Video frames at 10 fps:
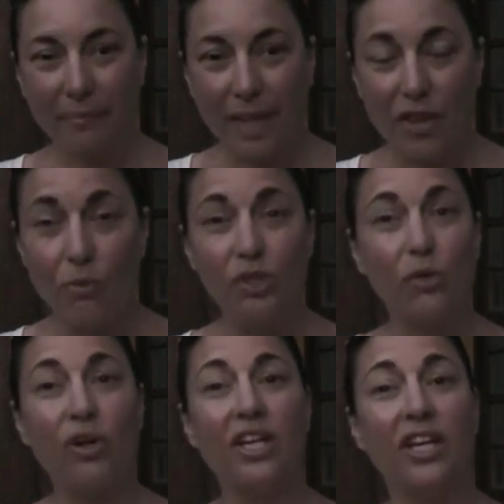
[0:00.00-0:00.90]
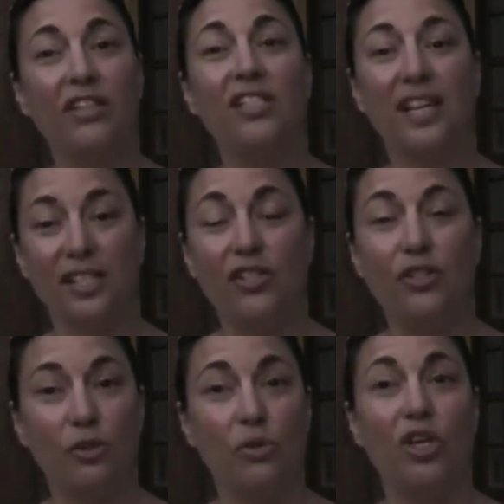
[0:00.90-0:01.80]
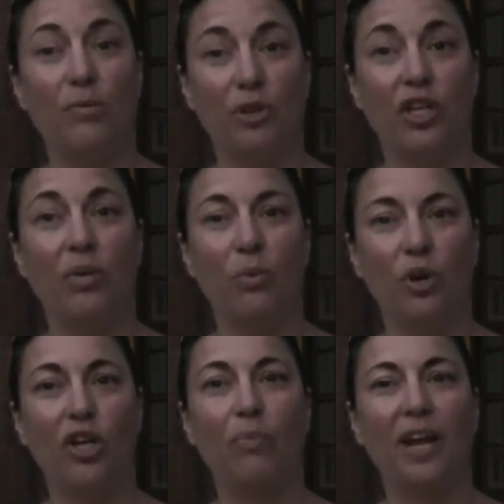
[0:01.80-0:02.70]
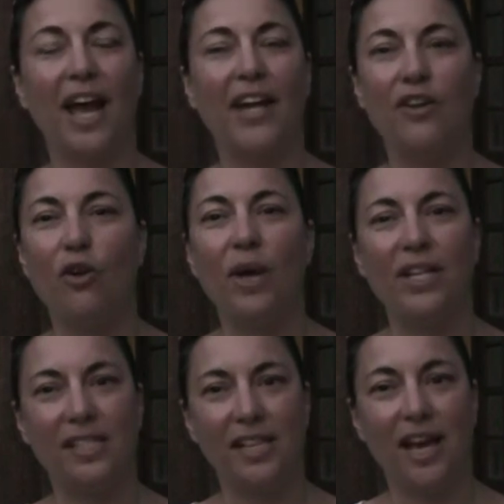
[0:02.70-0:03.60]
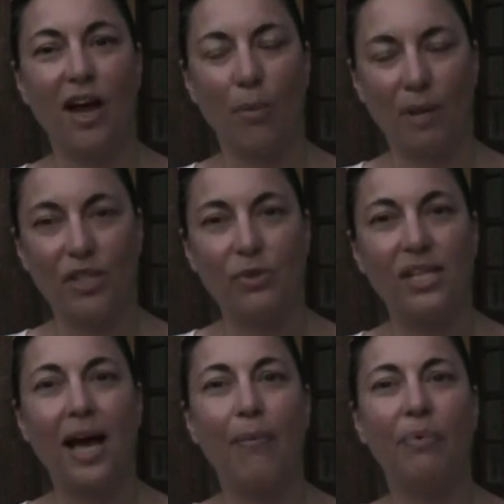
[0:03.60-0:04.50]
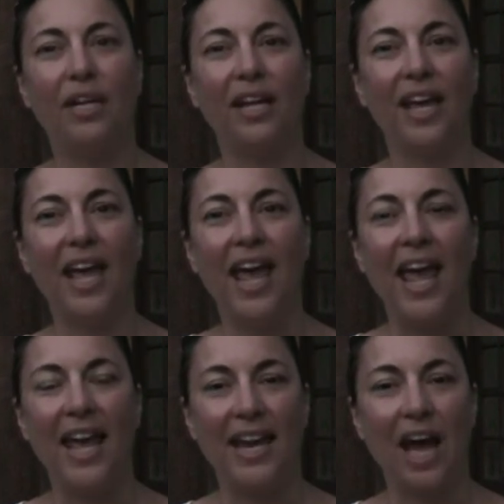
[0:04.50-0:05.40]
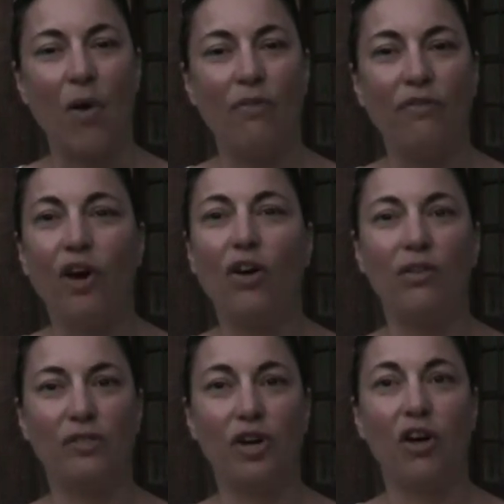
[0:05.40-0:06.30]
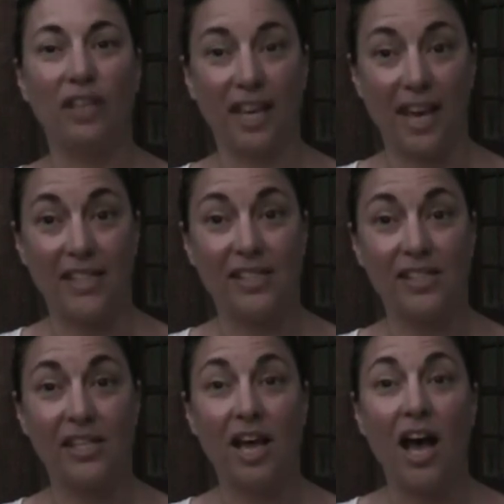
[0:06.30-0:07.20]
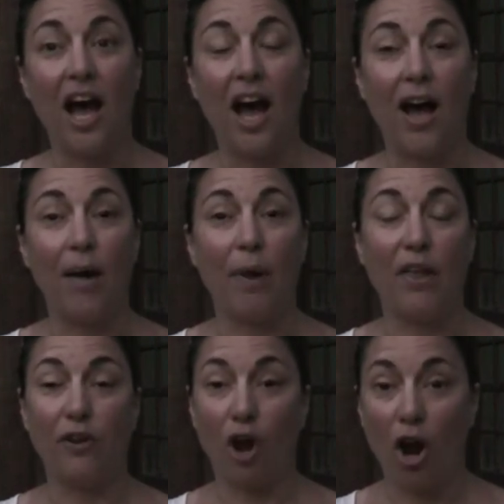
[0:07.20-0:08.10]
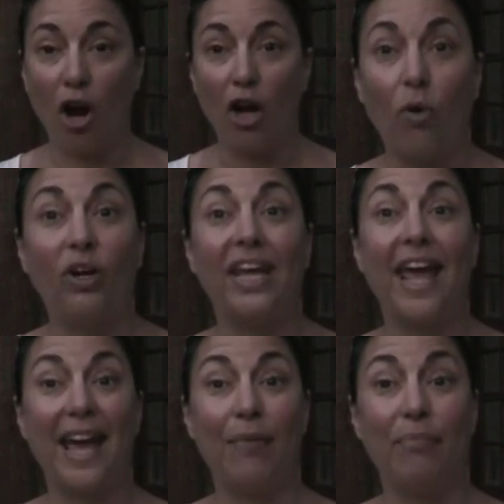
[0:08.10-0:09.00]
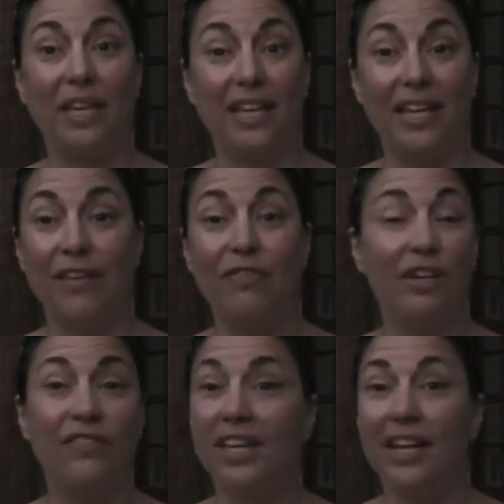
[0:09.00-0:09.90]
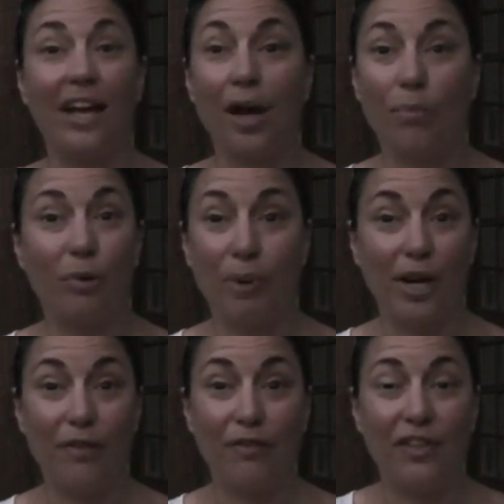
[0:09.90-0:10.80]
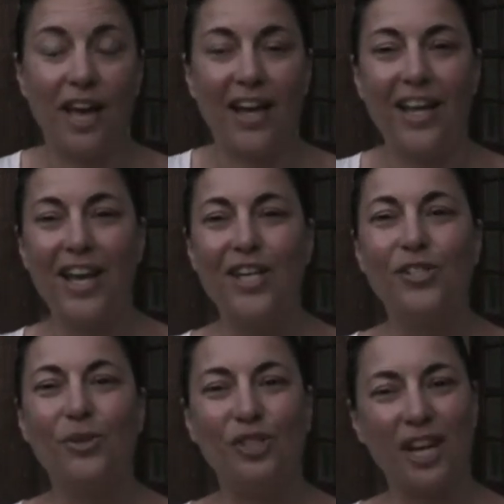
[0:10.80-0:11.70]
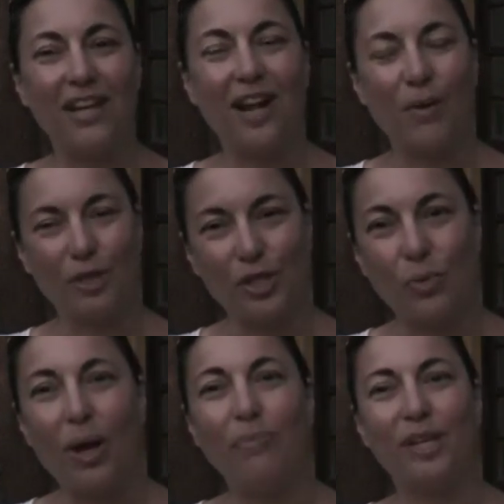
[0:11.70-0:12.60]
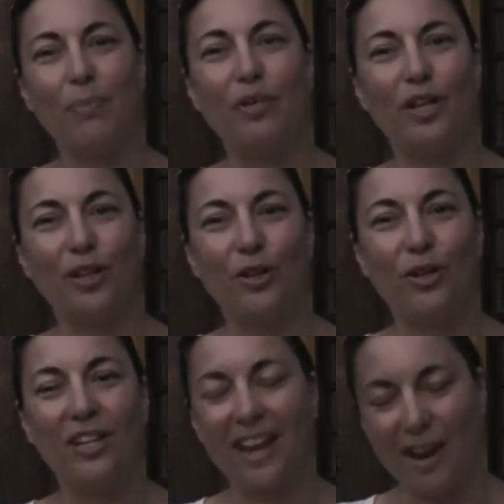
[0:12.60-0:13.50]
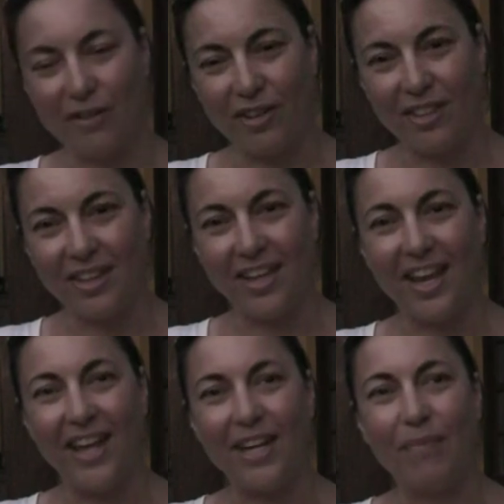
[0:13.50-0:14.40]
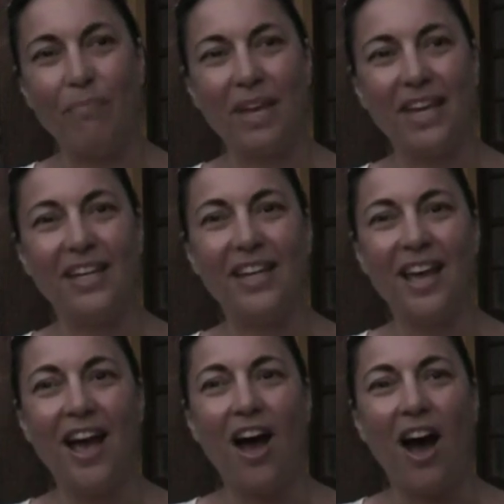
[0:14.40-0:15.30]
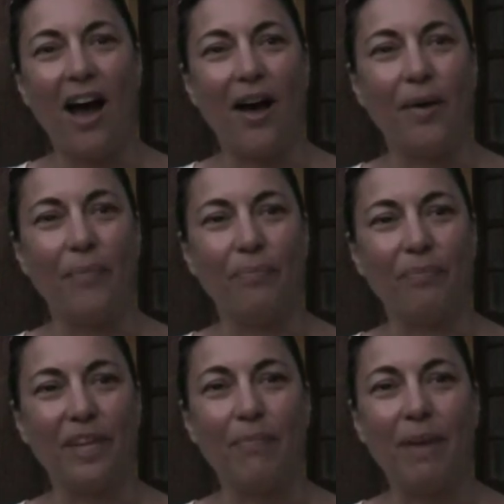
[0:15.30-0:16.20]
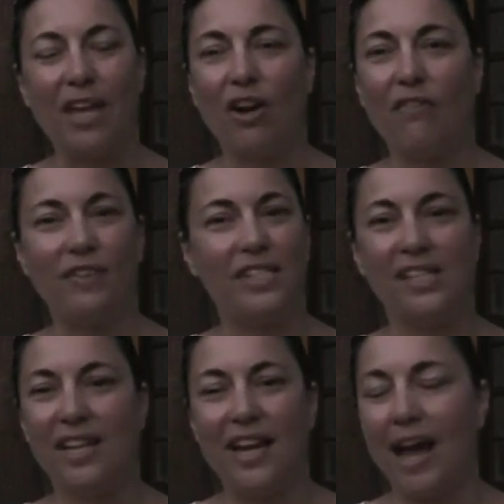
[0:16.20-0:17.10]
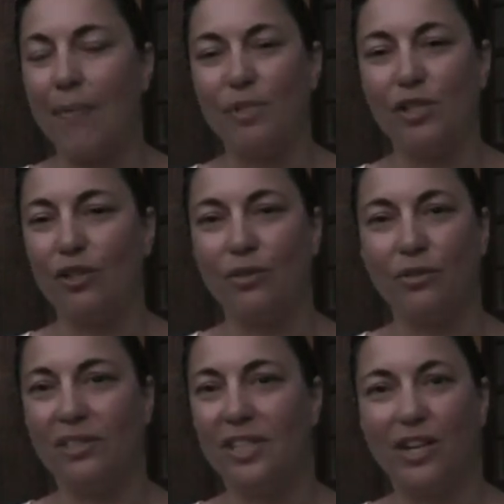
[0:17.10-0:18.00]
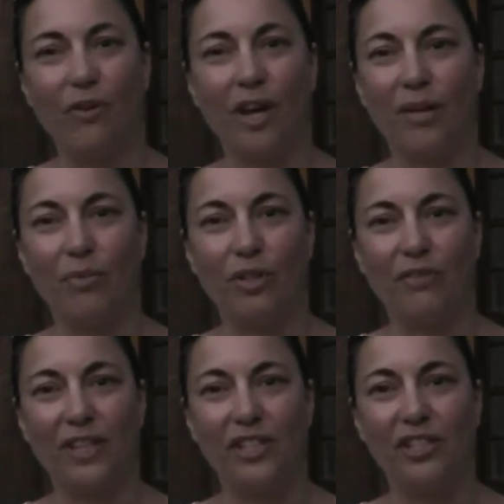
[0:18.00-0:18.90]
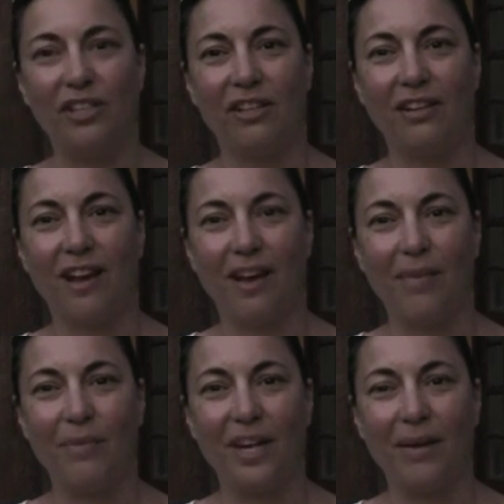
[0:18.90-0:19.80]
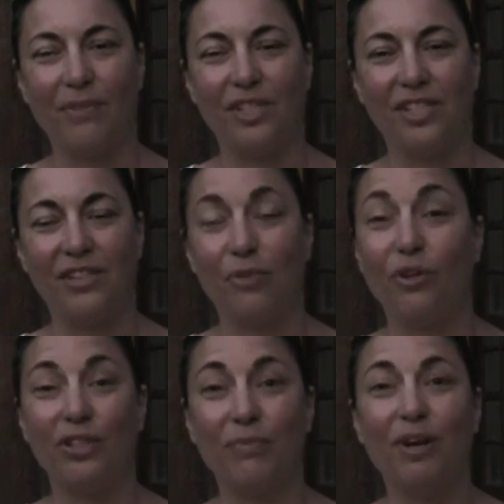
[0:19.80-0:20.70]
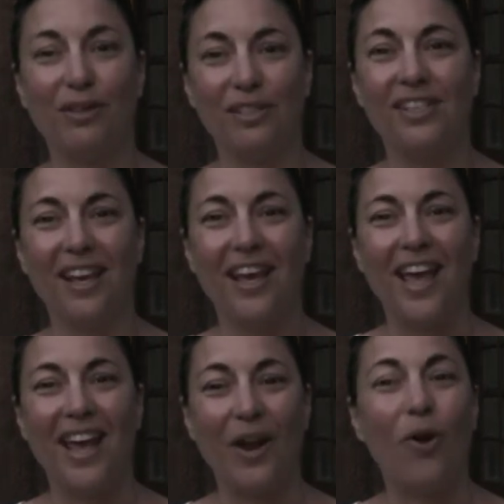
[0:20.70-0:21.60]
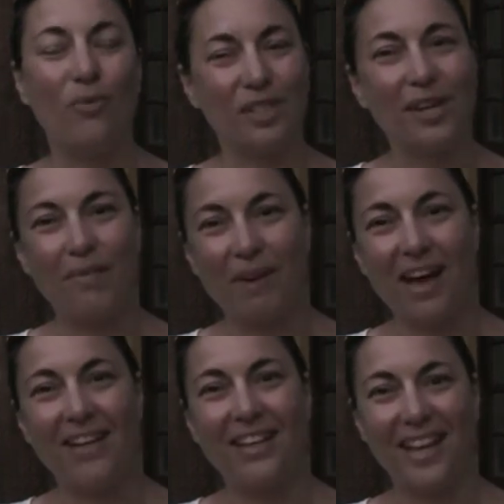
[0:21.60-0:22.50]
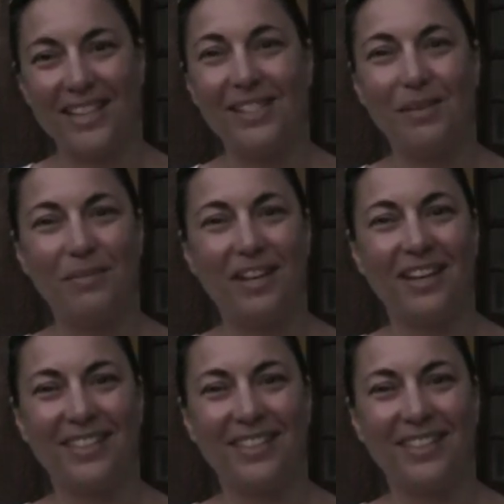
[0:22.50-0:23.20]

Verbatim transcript: the resort here does do community work, but I had no idea how much was happening and how involved all the guests um, either are can be, even if they didn't come prepared for that. So Jake and I were swept up and included in everything, and it made um, it made our visit an absolute incredible adventure um, that I'm just thrilled about. And I hope to come back again someday.